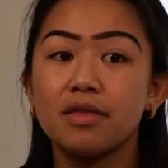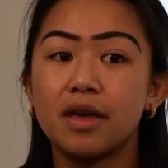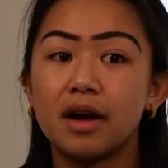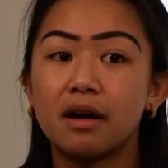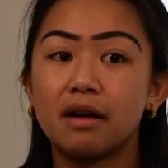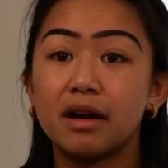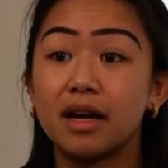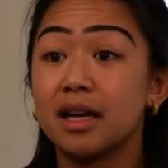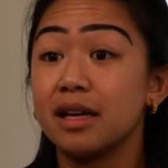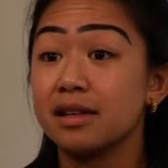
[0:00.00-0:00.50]

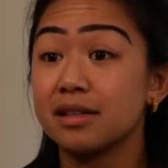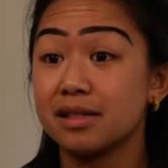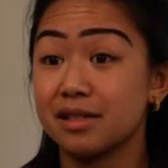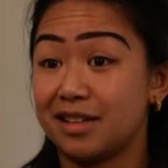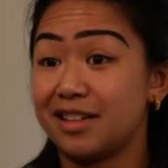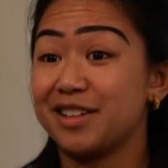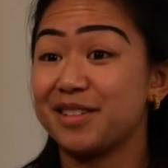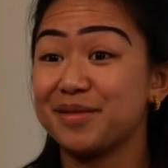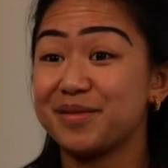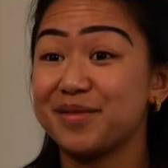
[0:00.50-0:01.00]
There is
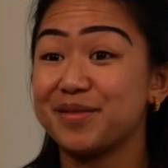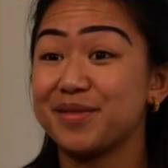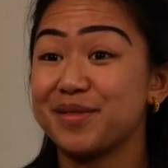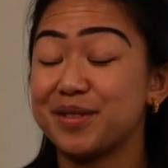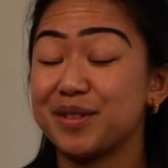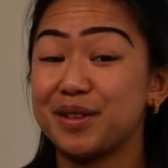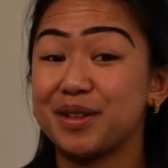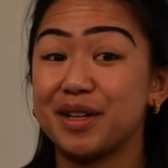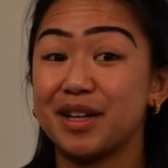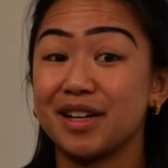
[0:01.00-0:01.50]
a
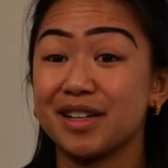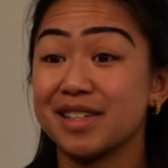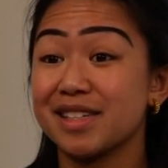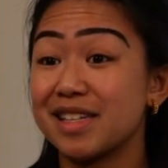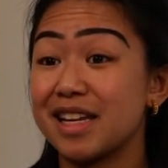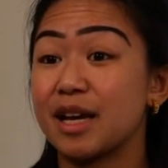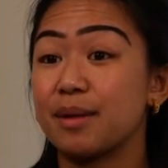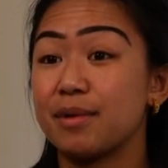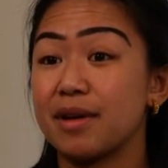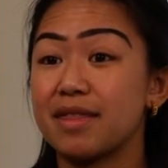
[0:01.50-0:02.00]

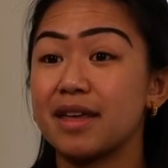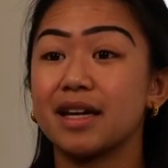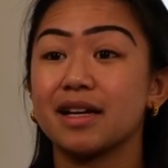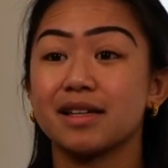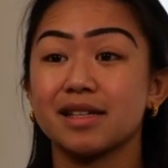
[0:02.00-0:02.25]
stigma that